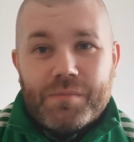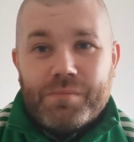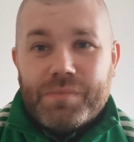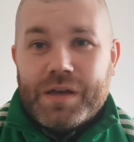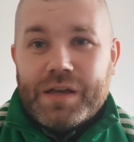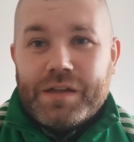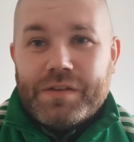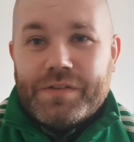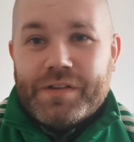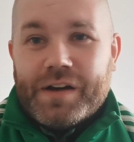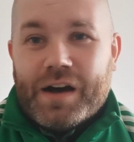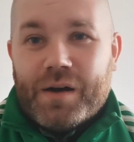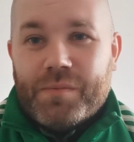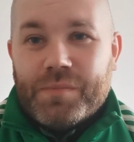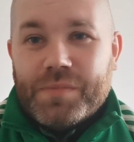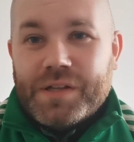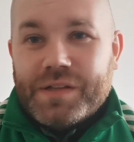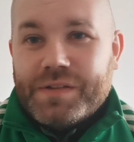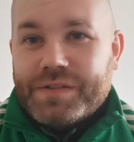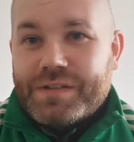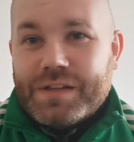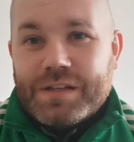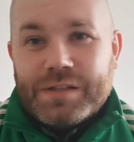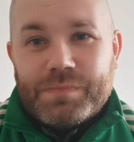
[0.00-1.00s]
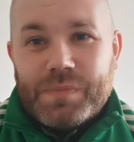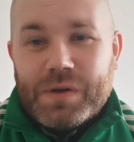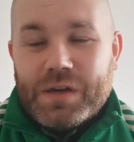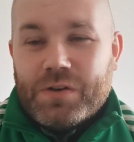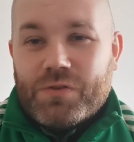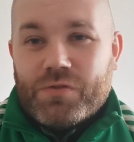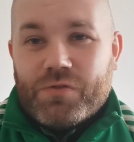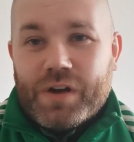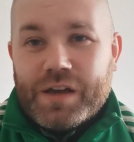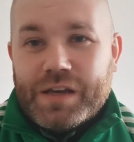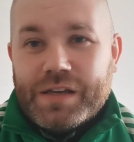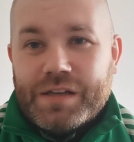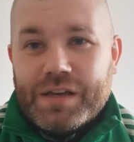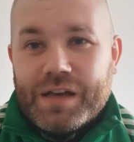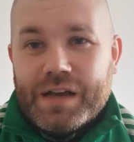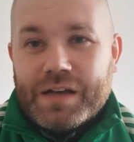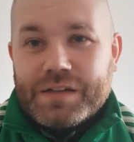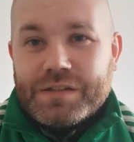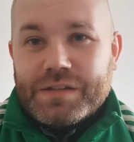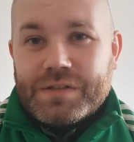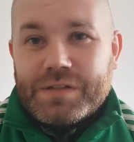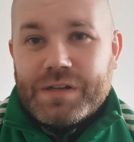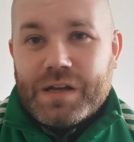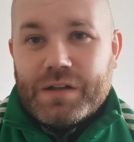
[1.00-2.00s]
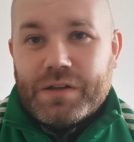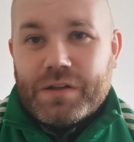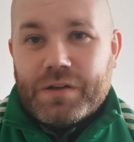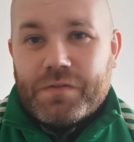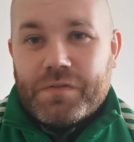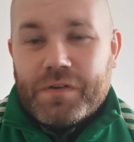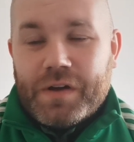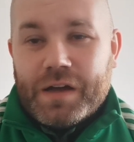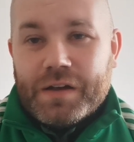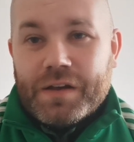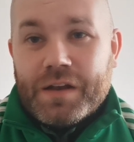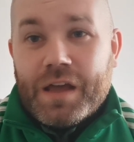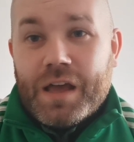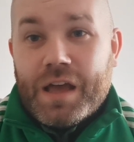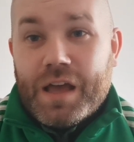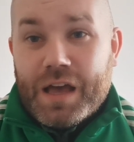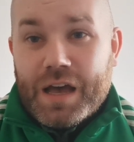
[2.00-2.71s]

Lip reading: being dominant. It's been great as a Celtic fan.